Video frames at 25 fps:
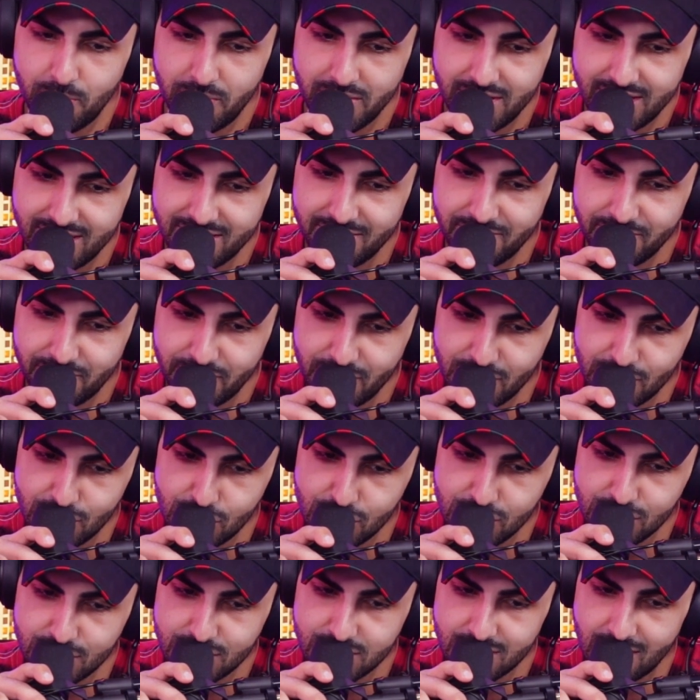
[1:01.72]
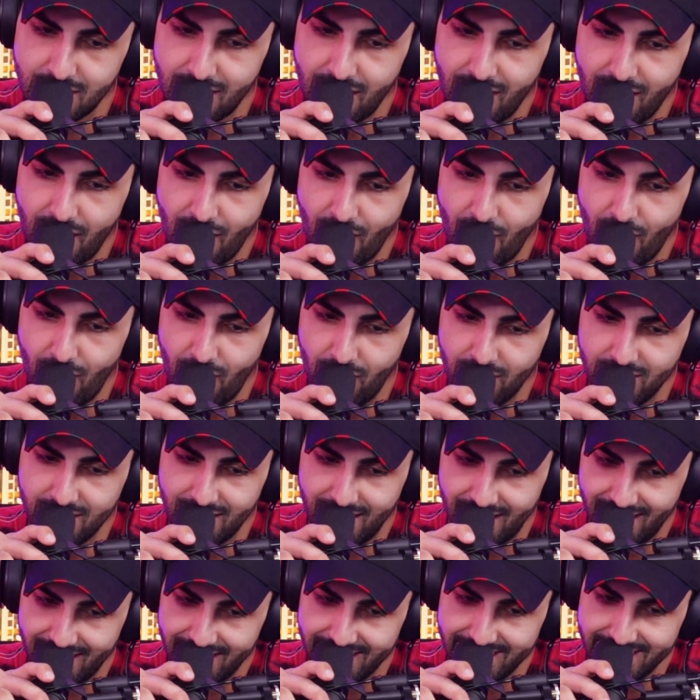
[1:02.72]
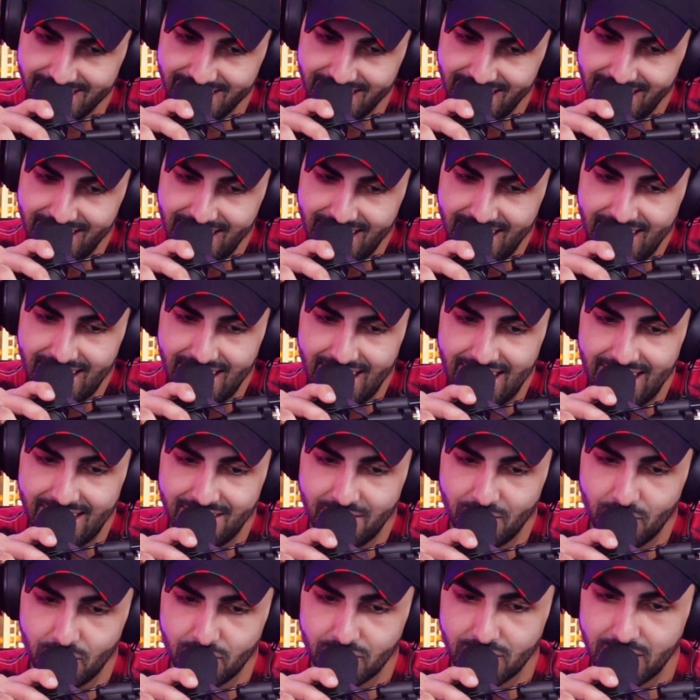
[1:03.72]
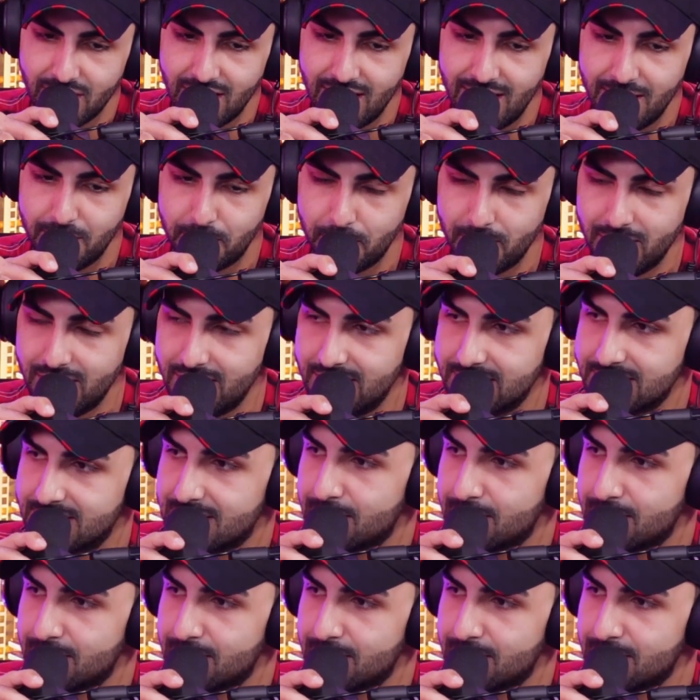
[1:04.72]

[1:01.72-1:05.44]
billion views online and over 8 million